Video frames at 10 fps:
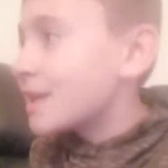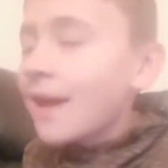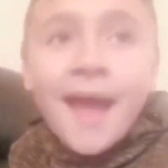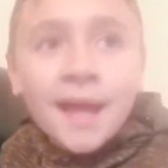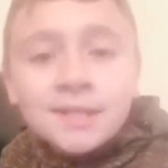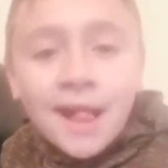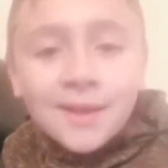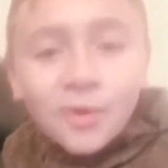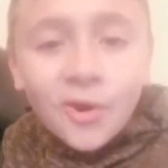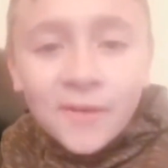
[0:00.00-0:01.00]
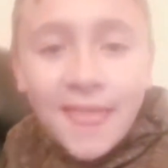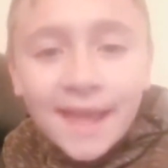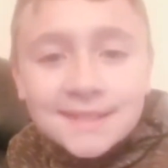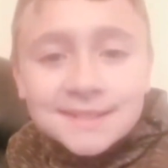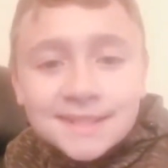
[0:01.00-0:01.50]
I shall call
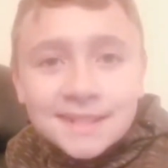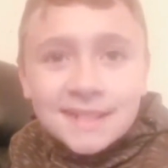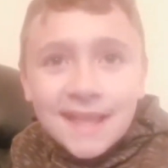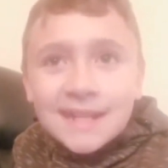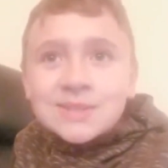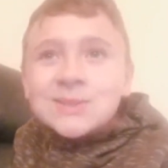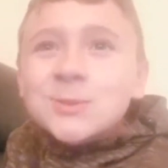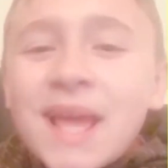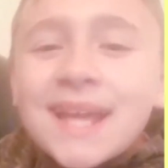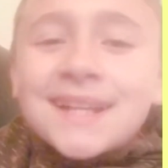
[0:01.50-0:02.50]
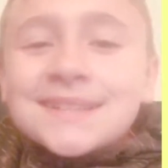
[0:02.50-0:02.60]
it Twinkle